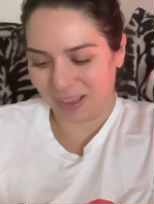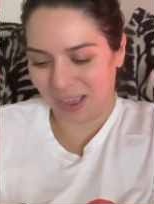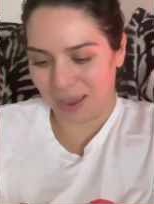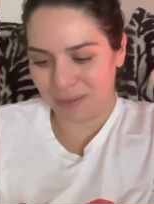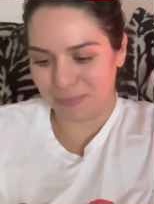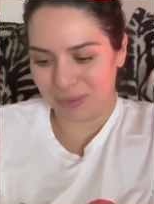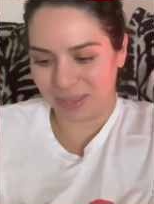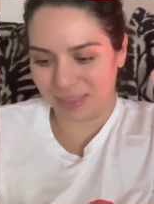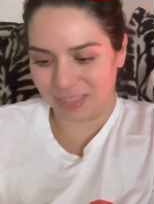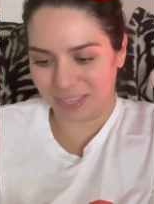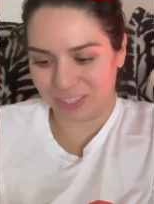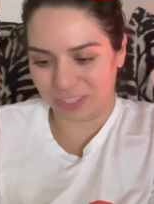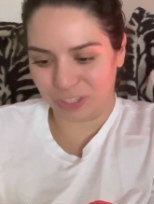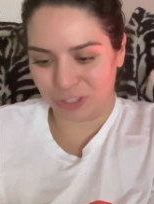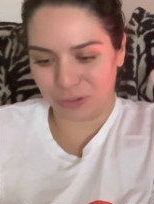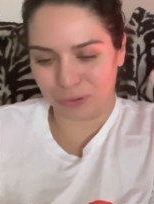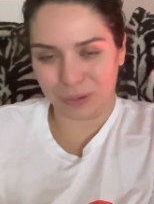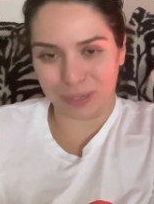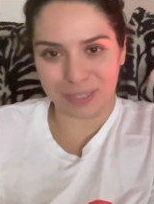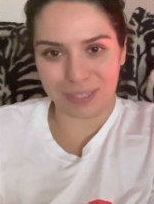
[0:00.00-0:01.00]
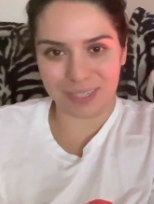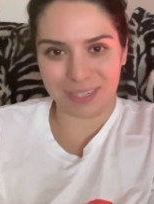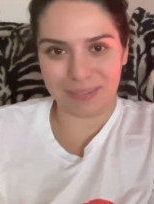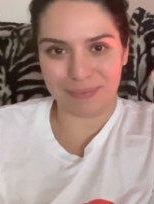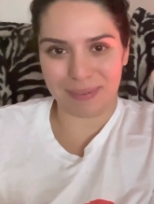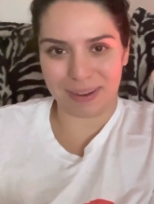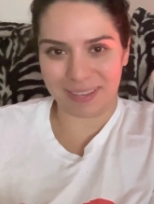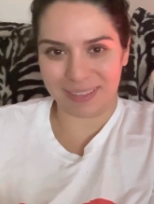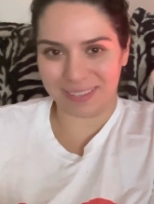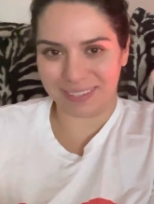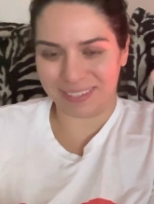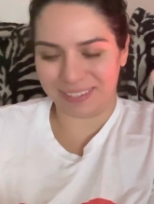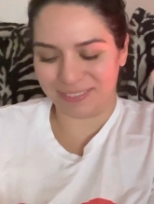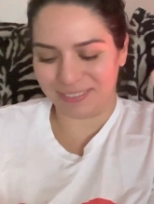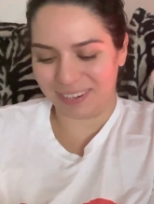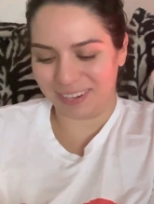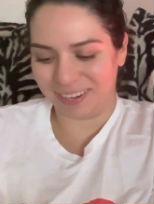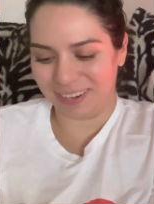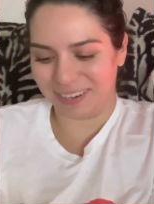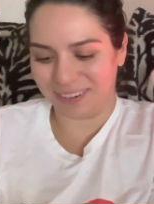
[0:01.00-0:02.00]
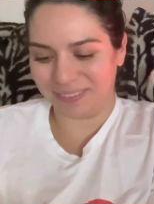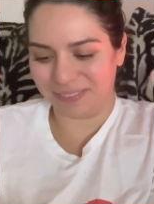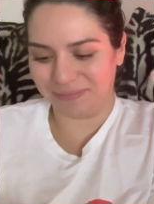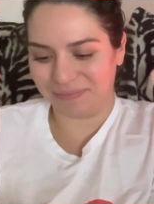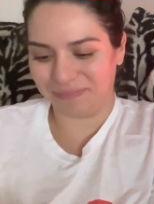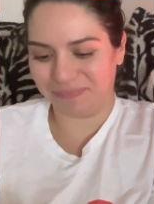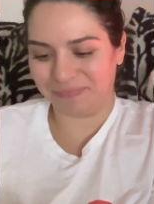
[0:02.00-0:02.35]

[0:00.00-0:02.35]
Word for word: I made this choice to make this video.